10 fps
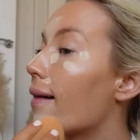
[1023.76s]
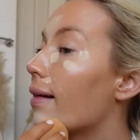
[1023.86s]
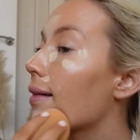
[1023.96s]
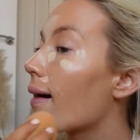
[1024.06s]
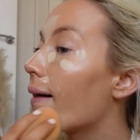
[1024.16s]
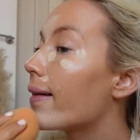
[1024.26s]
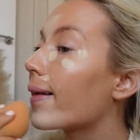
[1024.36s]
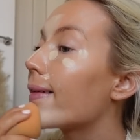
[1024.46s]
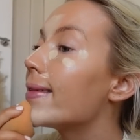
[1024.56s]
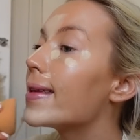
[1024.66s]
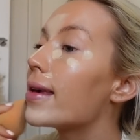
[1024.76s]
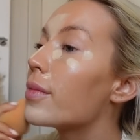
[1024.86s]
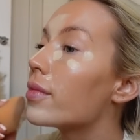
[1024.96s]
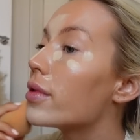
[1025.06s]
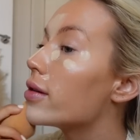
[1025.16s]
And I just
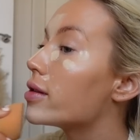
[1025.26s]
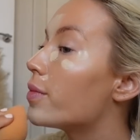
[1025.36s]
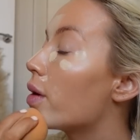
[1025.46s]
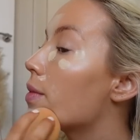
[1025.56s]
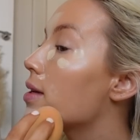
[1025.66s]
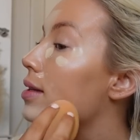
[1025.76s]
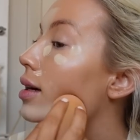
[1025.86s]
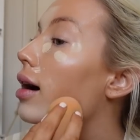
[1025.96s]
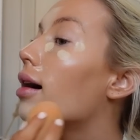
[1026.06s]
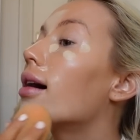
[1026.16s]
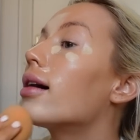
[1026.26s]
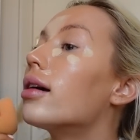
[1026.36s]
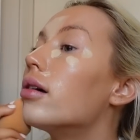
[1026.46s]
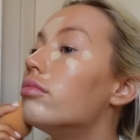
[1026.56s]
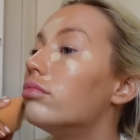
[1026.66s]
seem to be missing
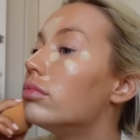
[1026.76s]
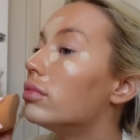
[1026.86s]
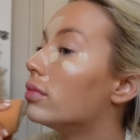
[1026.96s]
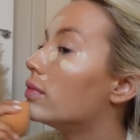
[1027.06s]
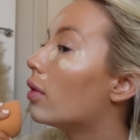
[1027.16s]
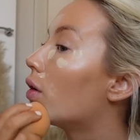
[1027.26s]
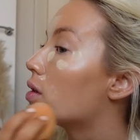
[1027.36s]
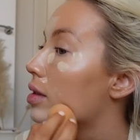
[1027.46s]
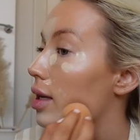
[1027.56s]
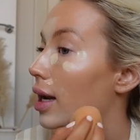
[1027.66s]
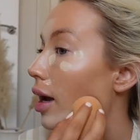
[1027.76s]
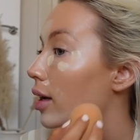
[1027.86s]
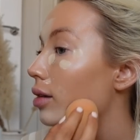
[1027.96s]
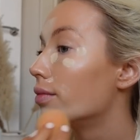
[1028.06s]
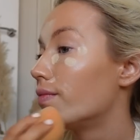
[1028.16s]
her, honestly,
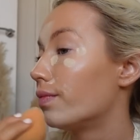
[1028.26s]
like